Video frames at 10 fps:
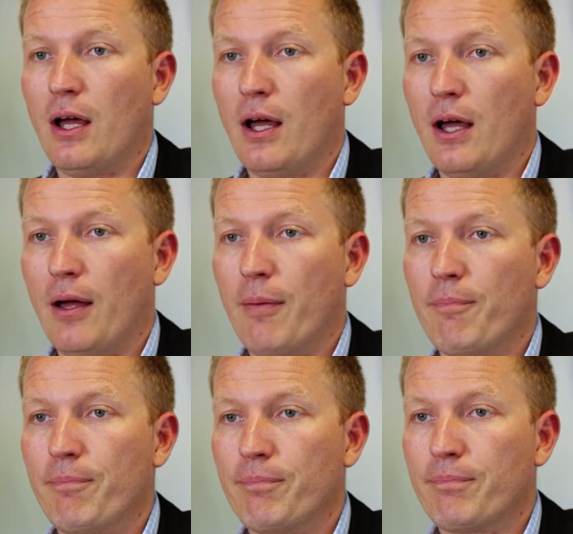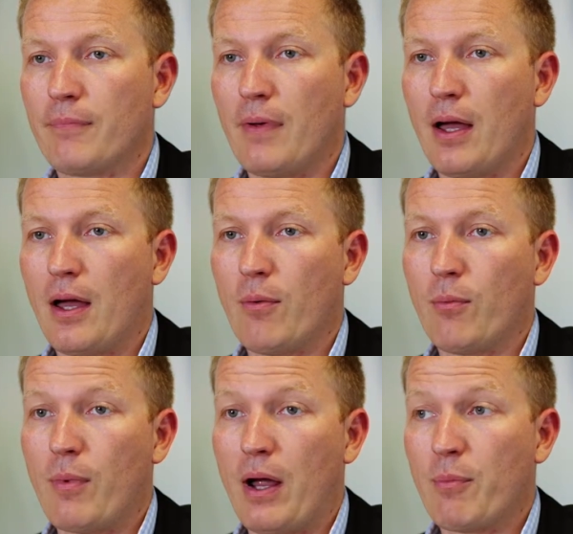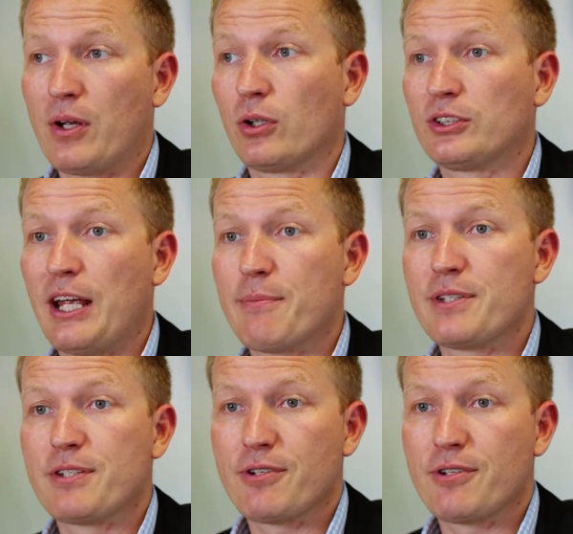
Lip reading: and we got James as